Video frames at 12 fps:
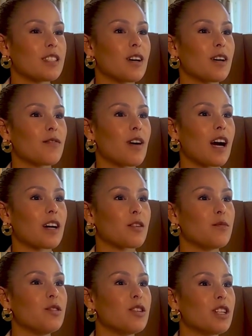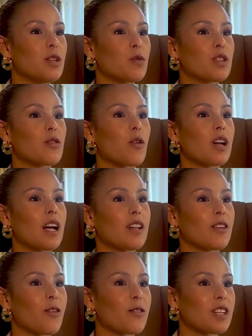of our community, what's going on
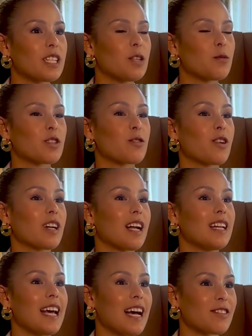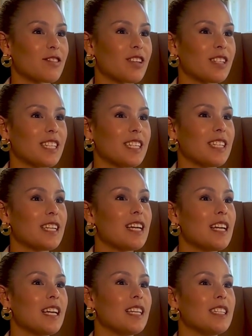locally, what's going on nationally
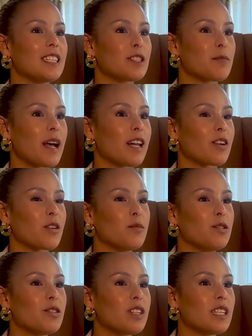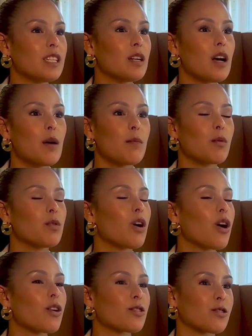in the Hispanic community. But we
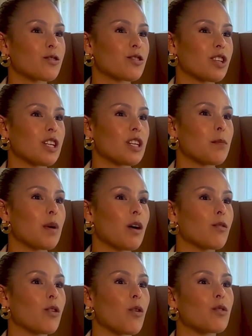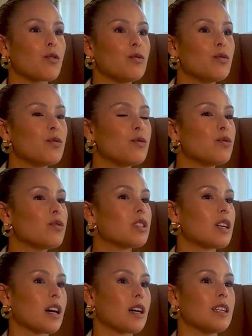also share about local news,
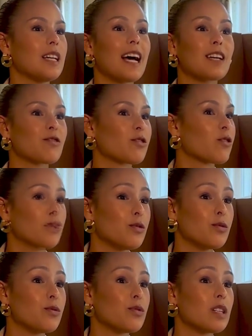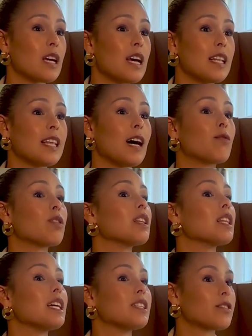uh, national news that
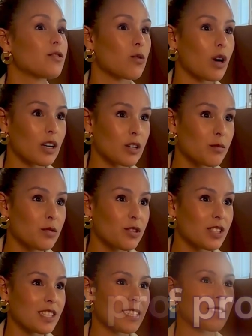relates to our community.